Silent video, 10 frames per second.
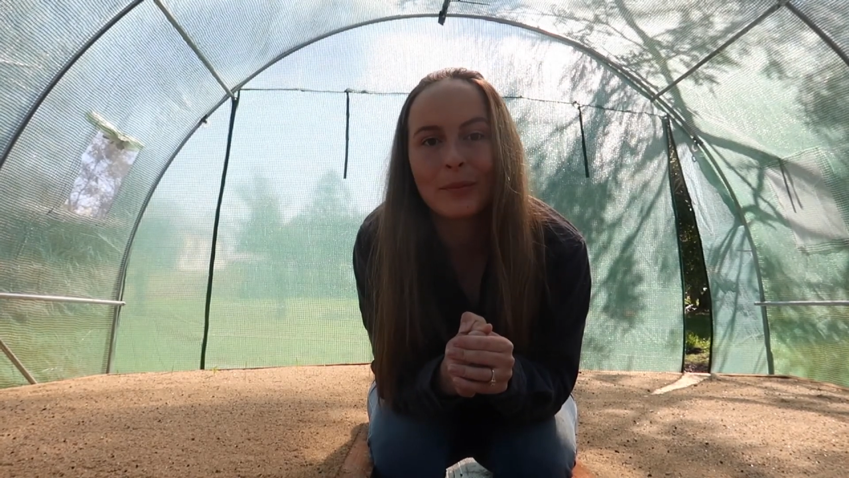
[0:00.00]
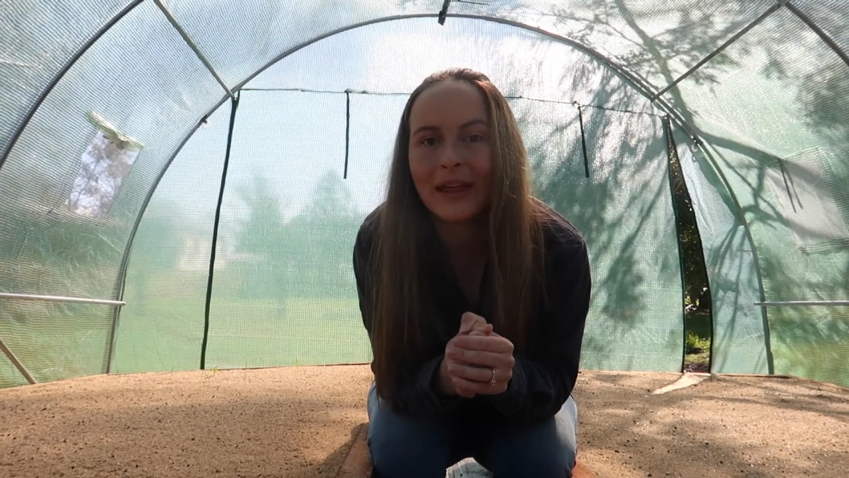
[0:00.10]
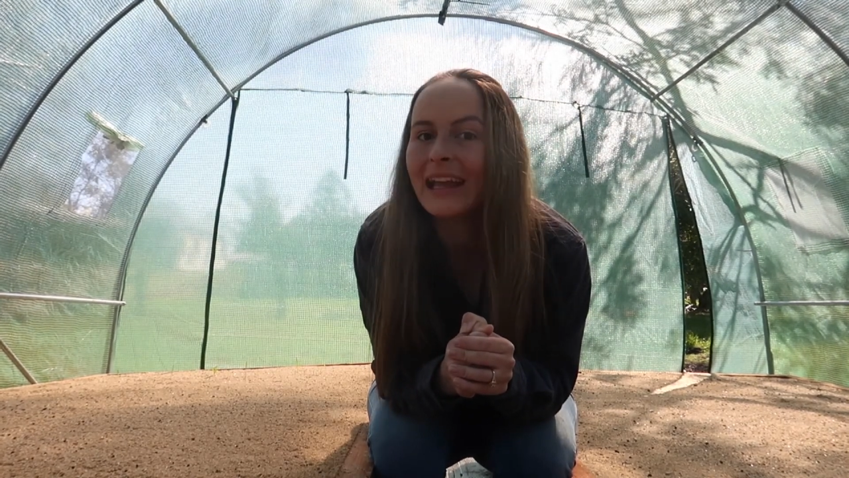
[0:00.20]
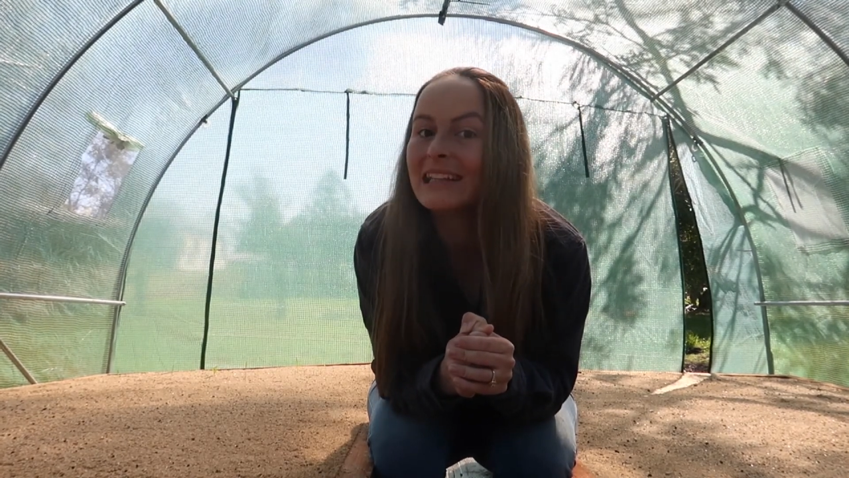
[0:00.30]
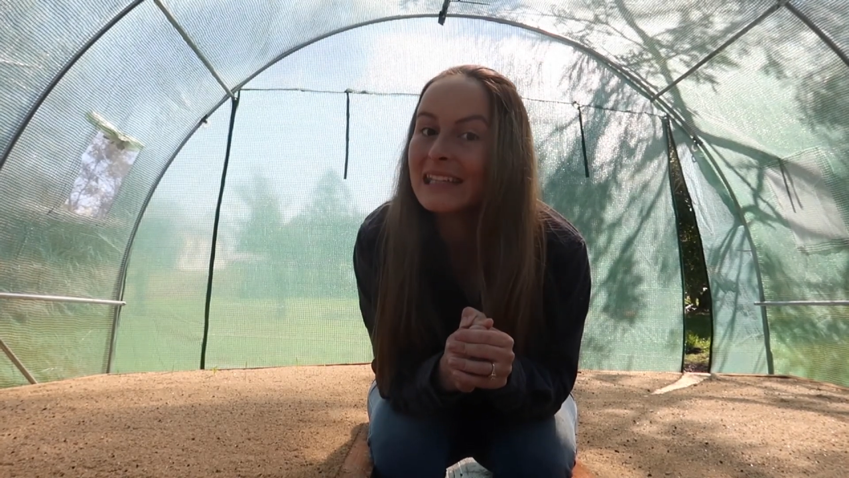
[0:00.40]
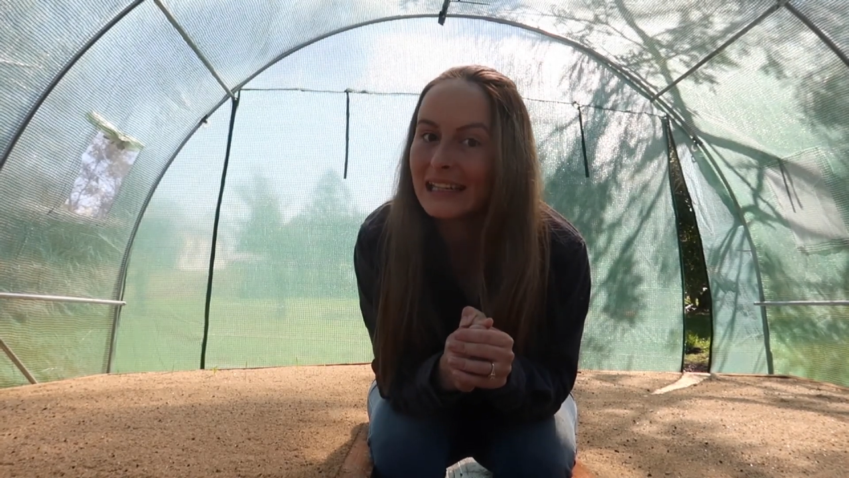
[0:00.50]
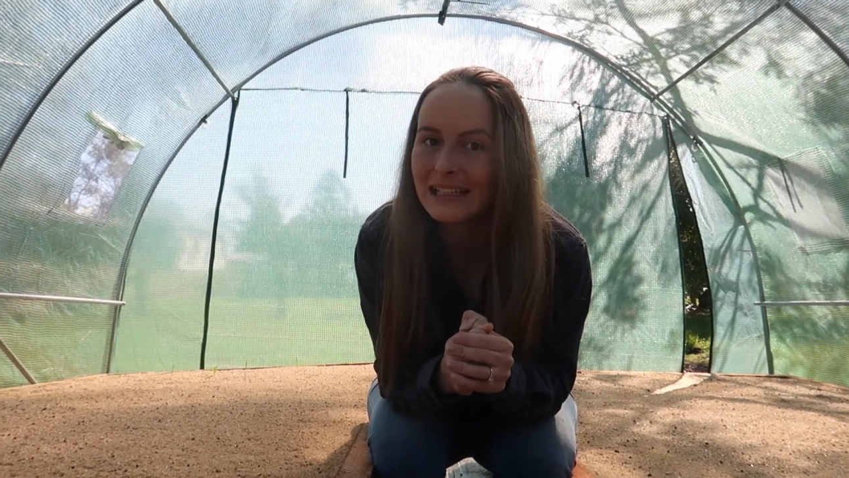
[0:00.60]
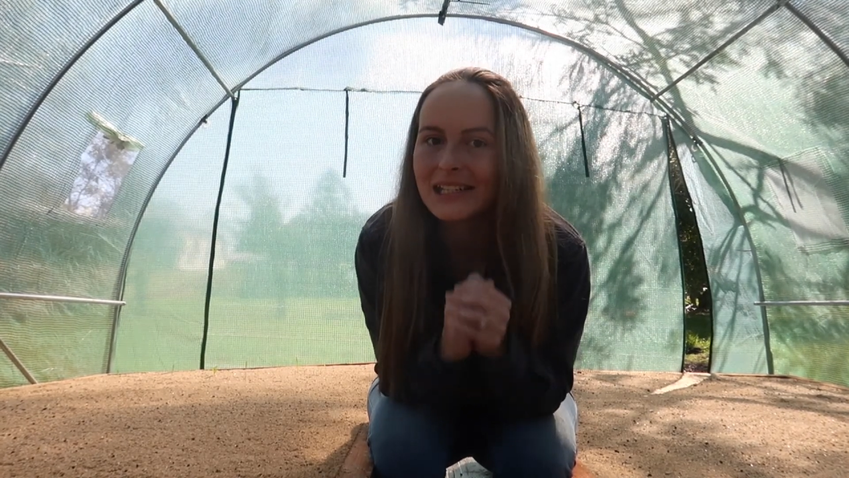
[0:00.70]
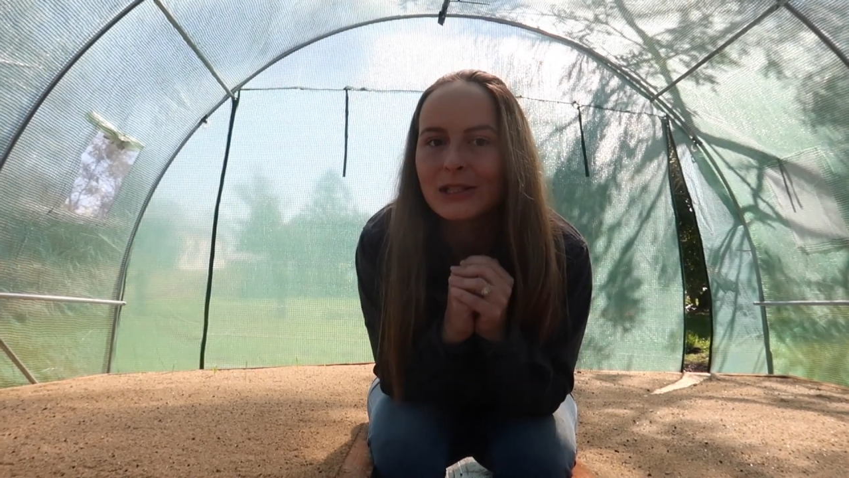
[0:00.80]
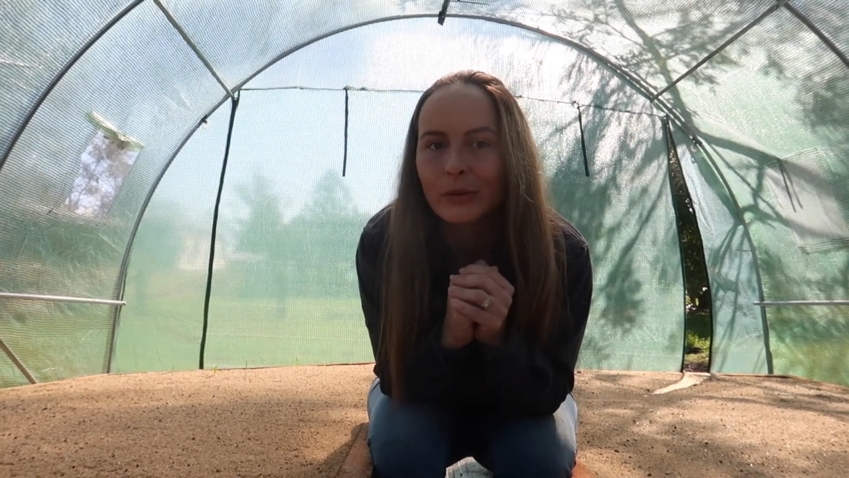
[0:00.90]
plants
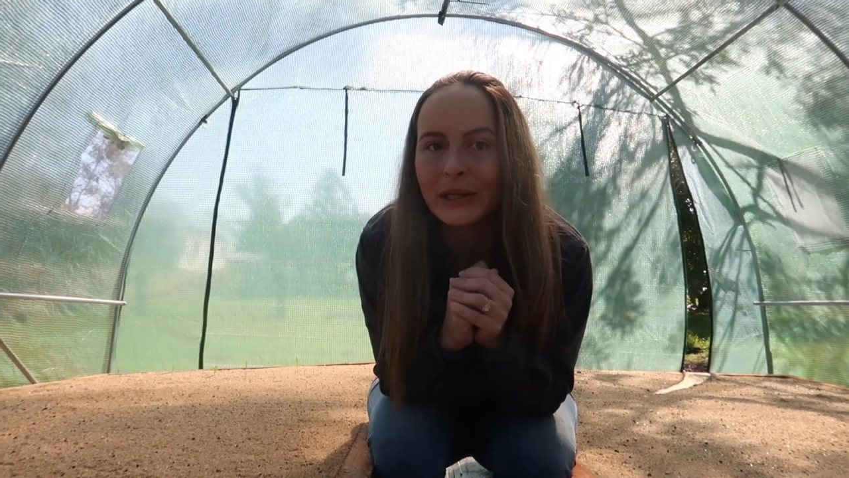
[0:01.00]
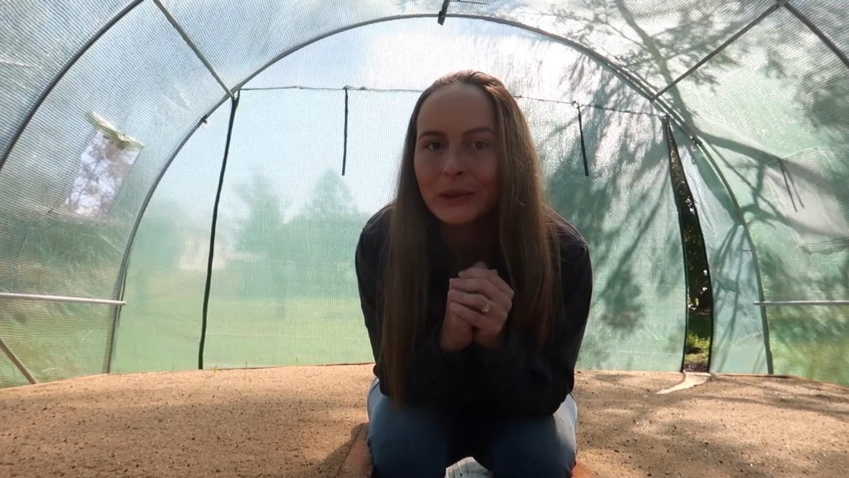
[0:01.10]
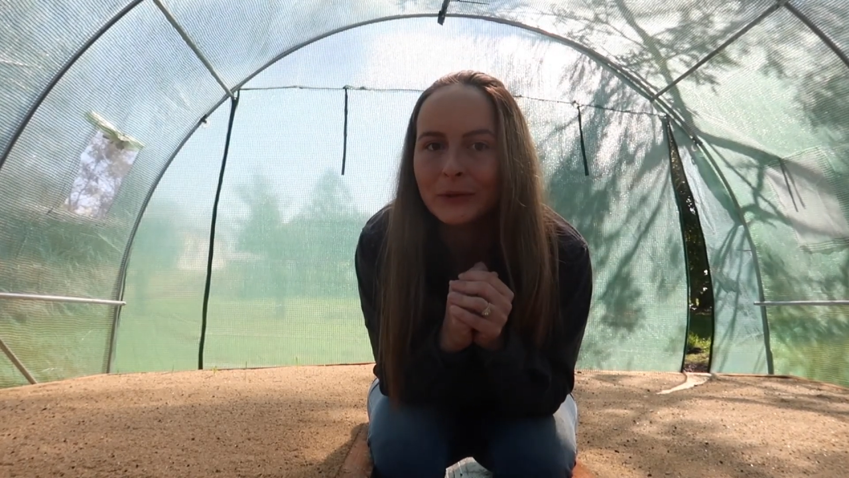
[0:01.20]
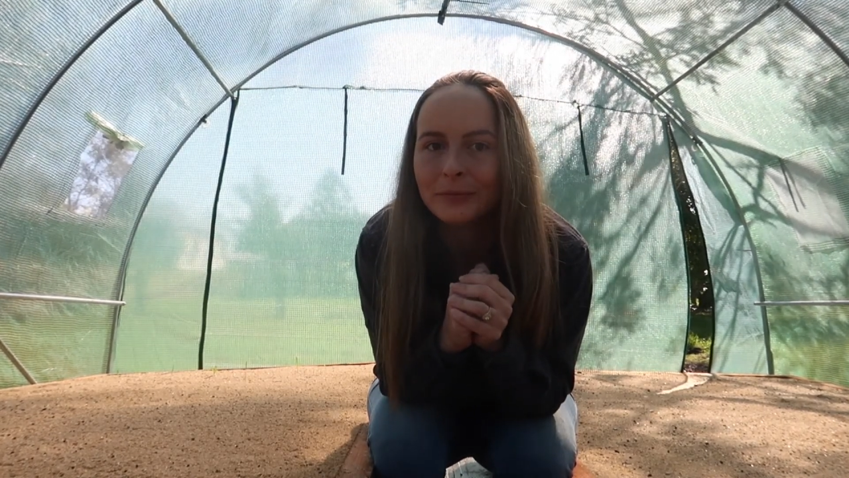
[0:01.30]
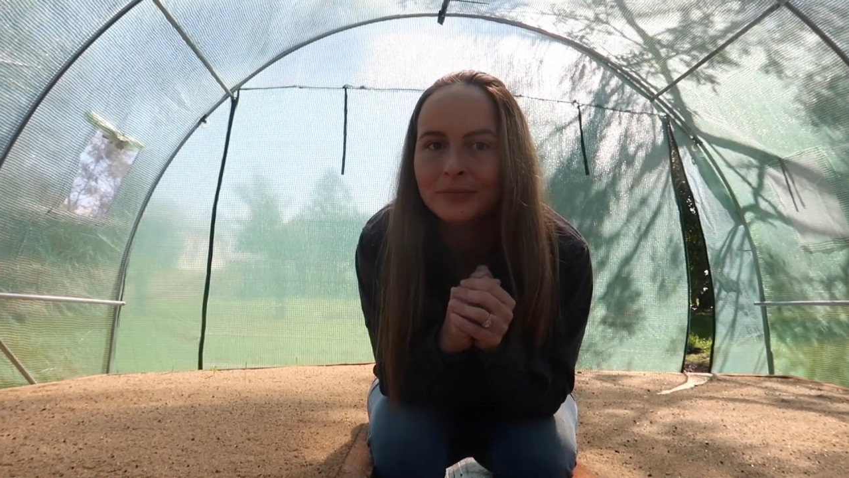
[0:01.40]
into soil.